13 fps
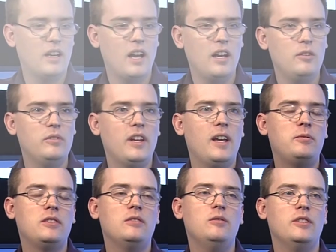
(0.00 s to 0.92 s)
I would
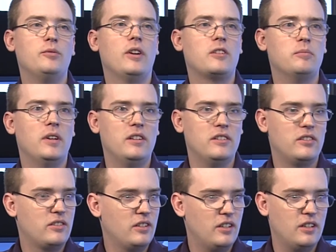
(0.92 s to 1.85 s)
absolutely
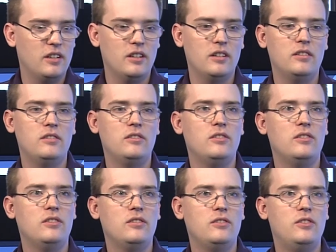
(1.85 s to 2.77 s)
recommend uh,
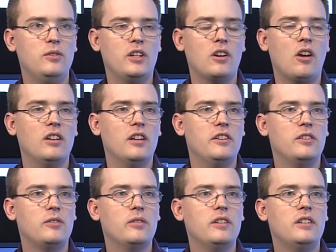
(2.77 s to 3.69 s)
doing an online
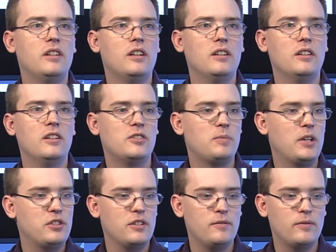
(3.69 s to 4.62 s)
degree, uh,
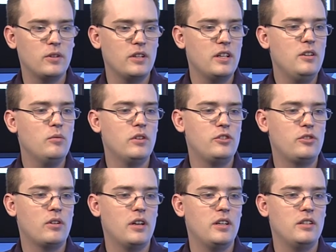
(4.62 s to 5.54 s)
especially for anyone
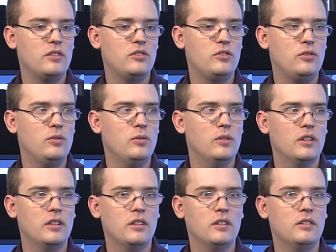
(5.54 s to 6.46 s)
trying to
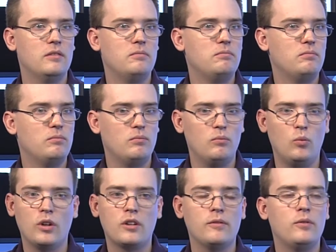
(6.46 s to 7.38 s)
uh,
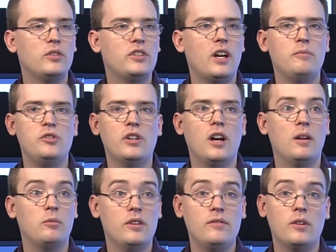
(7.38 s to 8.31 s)
work a full-time
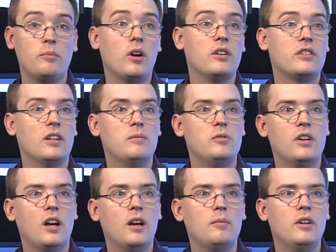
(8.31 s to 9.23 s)
job or even a part-time
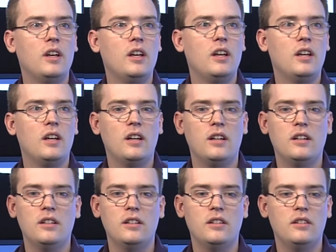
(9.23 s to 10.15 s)
job.
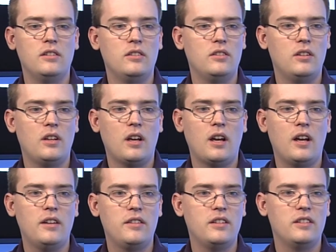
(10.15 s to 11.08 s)
Uh,
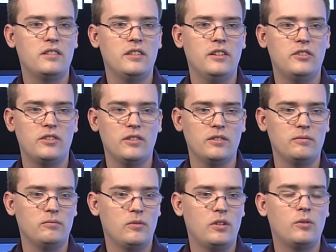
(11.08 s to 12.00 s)
I think it's a,
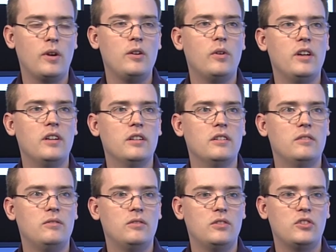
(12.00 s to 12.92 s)
a, great way to
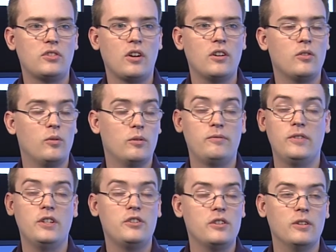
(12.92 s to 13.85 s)
start or
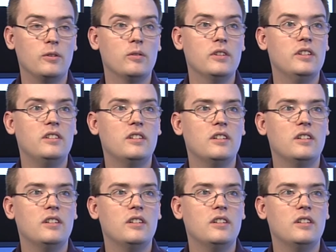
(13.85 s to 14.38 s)
finish a degree.